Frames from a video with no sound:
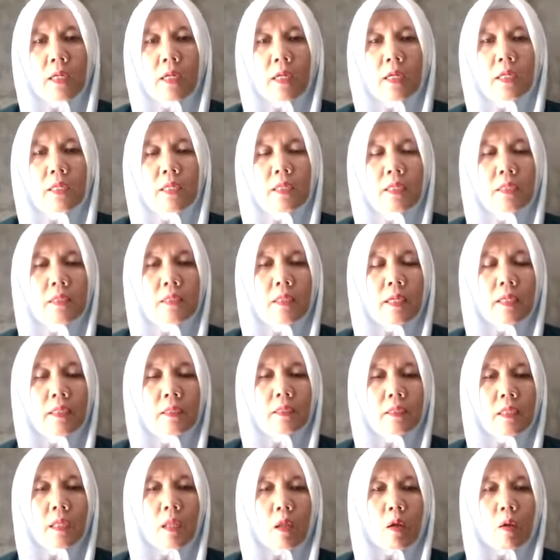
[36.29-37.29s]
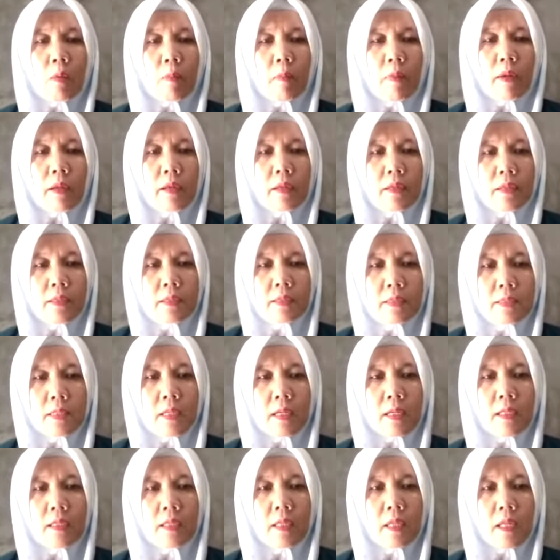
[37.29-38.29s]
The title of my
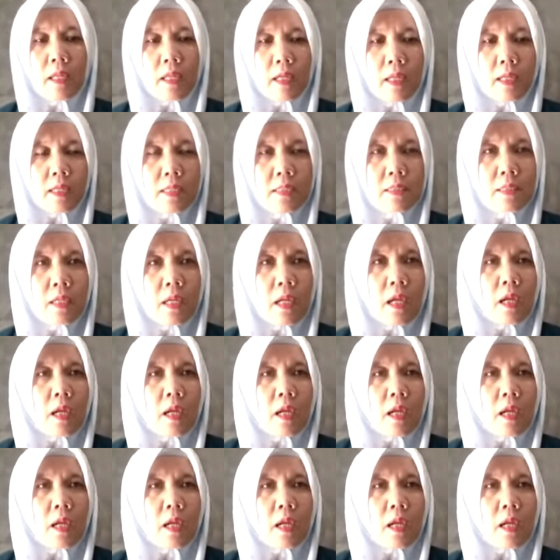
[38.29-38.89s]
research is